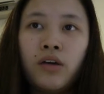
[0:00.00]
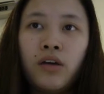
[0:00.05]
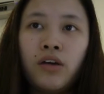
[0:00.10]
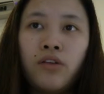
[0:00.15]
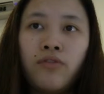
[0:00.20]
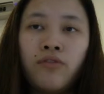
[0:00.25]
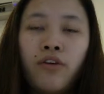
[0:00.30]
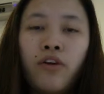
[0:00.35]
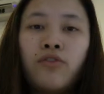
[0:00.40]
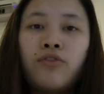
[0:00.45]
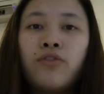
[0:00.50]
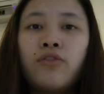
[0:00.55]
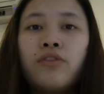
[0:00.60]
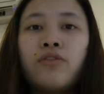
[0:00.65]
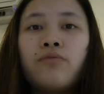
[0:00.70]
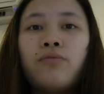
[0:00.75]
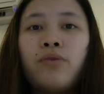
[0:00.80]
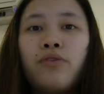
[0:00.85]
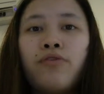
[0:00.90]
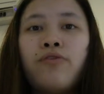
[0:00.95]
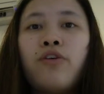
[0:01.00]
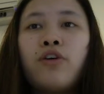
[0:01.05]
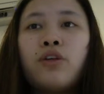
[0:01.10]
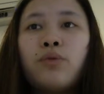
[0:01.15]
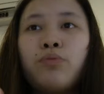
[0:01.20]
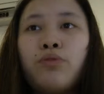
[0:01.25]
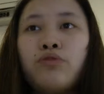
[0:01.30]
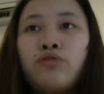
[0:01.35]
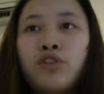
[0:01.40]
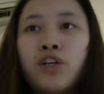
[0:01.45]
involved before the
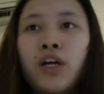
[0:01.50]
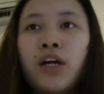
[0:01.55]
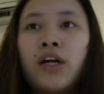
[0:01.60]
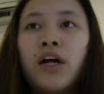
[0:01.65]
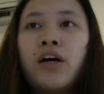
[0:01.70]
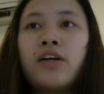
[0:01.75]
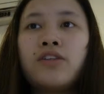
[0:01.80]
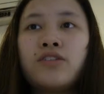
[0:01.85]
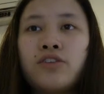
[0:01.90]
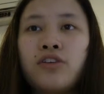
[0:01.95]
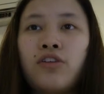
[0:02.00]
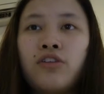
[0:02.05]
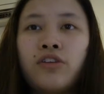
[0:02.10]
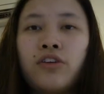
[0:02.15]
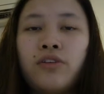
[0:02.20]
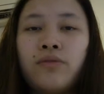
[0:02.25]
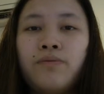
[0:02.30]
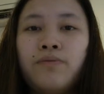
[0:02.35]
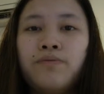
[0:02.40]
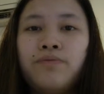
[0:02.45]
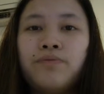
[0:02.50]
project is started.